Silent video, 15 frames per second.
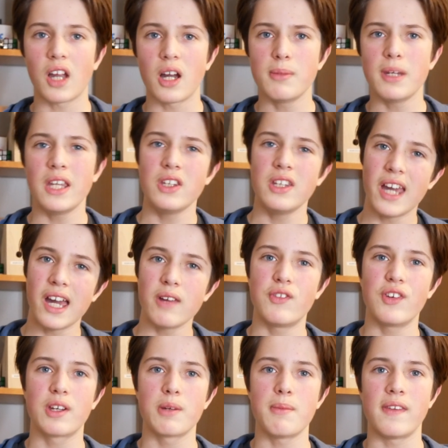I mean, you have
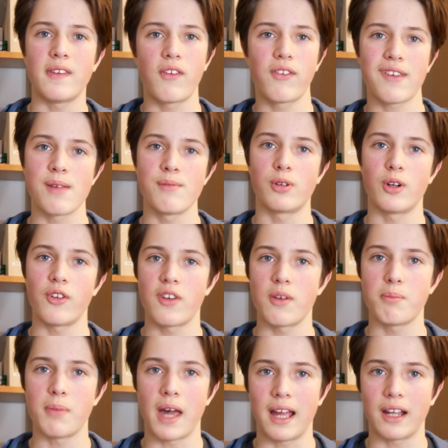to commend this game for its
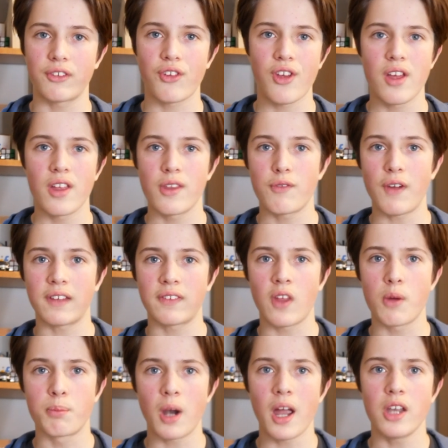impact. The fact that
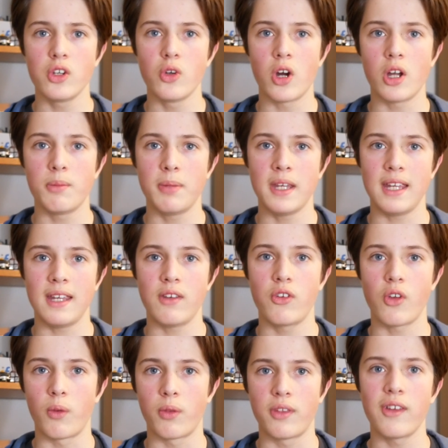a brand new IP
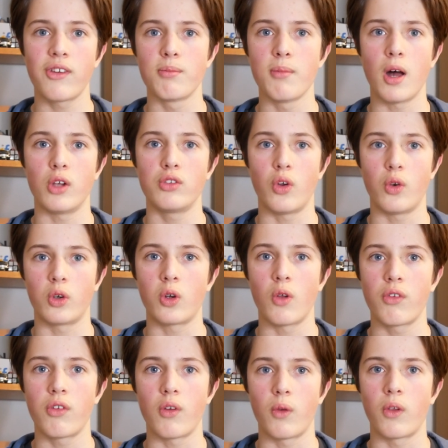sold this much on a
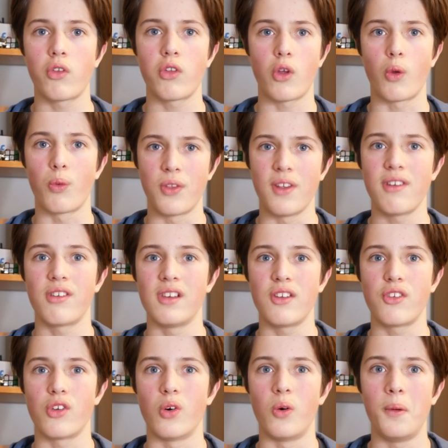console that sold this
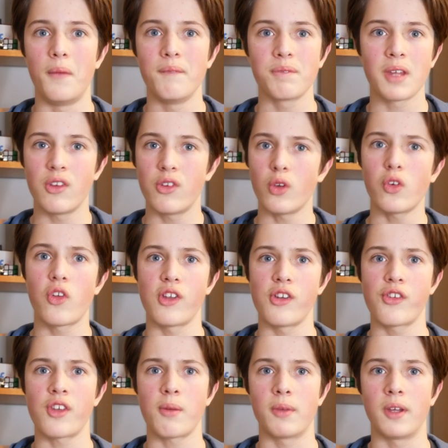little is honestly
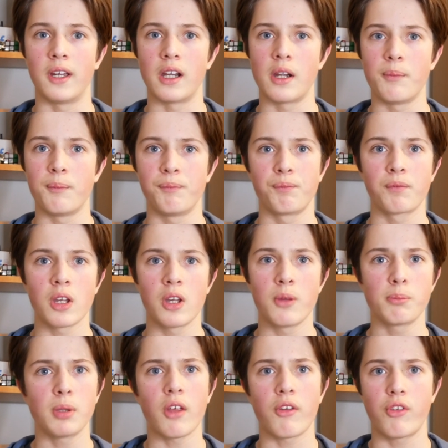something.
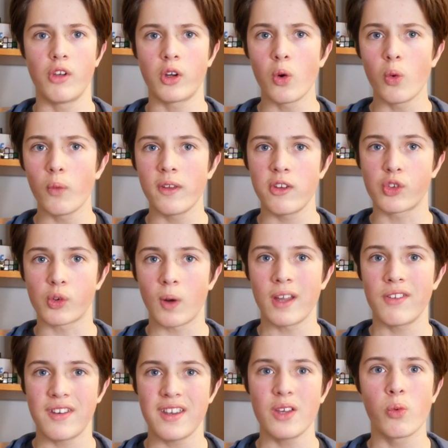Plus, look at all these
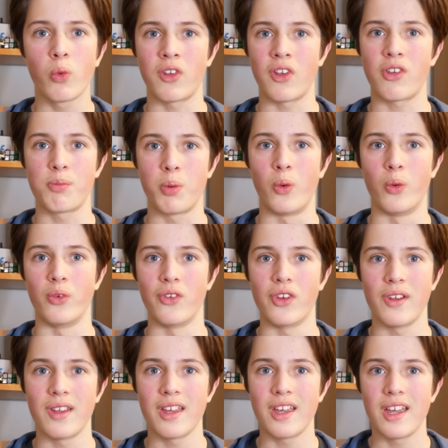great sequels it spawned.
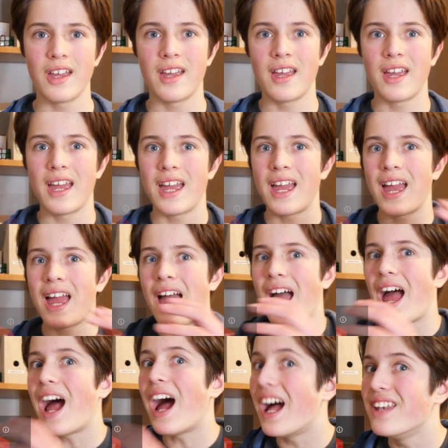
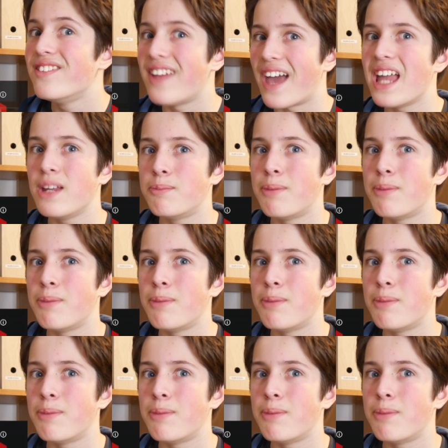And hey